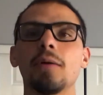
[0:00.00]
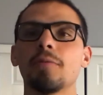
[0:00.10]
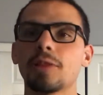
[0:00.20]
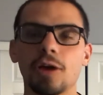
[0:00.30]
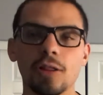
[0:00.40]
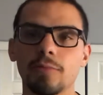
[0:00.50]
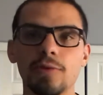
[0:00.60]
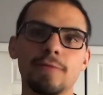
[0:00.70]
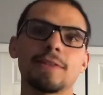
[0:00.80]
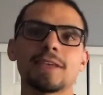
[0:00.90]
with all the
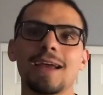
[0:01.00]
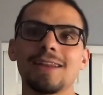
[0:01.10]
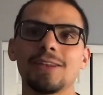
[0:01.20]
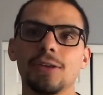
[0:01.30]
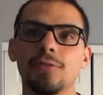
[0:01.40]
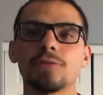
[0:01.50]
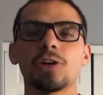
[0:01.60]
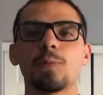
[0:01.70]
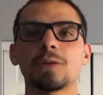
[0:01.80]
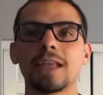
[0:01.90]
movements I do.
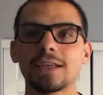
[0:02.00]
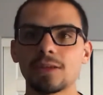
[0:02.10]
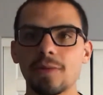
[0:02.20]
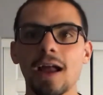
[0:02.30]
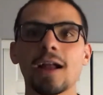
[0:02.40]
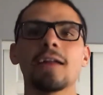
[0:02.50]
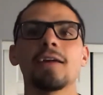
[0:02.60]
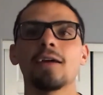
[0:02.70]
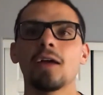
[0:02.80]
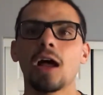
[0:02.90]
So it protects your back,
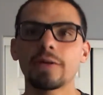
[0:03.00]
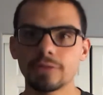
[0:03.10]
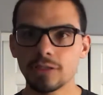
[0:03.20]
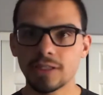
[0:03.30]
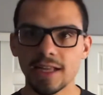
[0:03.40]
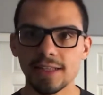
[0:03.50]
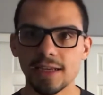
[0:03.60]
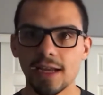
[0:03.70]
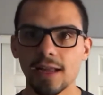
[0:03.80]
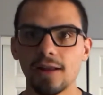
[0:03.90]
helps you stay
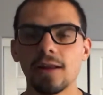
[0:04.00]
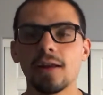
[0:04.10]
tight,